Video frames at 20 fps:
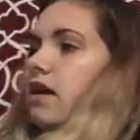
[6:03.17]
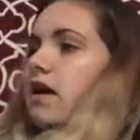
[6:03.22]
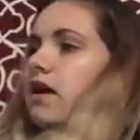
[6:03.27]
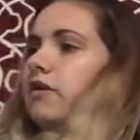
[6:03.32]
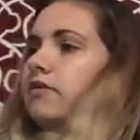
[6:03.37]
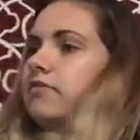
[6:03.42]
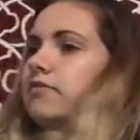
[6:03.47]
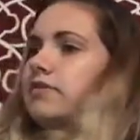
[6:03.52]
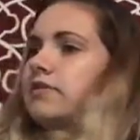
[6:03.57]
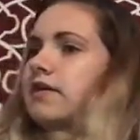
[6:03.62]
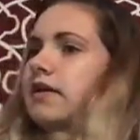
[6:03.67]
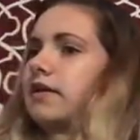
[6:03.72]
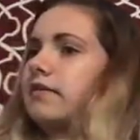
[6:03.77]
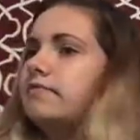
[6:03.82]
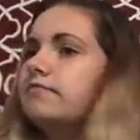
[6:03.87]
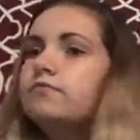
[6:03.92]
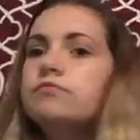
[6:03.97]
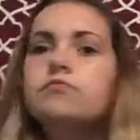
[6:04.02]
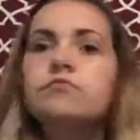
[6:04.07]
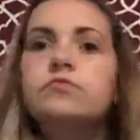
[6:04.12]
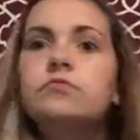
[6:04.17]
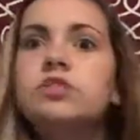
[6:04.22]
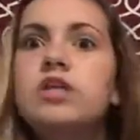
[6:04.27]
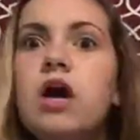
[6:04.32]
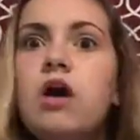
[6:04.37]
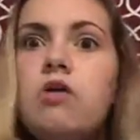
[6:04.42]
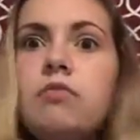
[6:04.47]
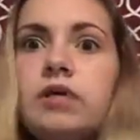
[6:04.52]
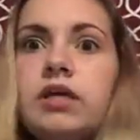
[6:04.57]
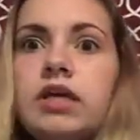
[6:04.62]
And I was like,
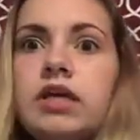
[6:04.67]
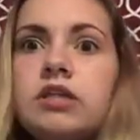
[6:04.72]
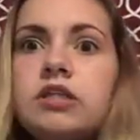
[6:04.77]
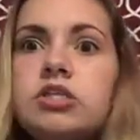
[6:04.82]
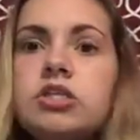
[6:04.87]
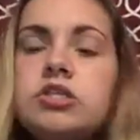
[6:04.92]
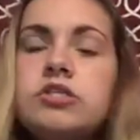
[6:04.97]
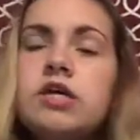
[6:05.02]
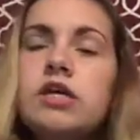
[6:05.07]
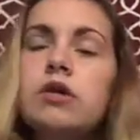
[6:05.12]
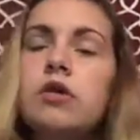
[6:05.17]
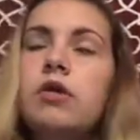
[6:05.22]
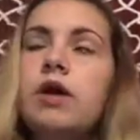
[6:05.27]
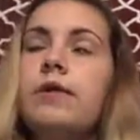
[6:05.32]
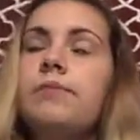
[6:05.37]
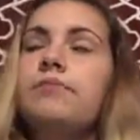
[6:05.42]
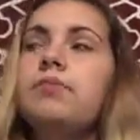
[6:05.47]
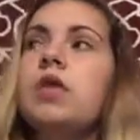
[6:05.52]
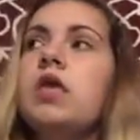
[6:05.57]
tell me. And she's like, okay.